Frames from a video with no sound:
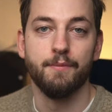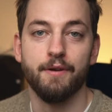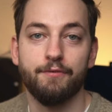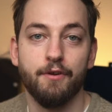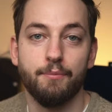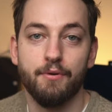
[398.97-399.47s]

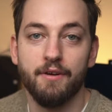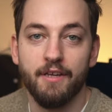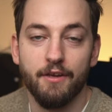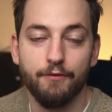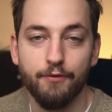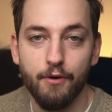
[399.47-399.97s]
But if you're
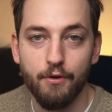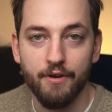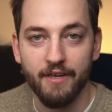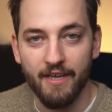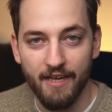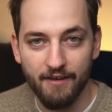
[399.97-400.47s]
printing your photo
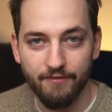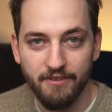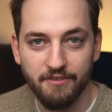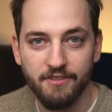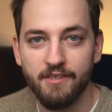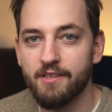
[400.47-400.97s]
on a
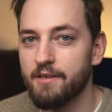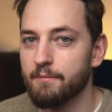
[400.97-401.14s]
canvas,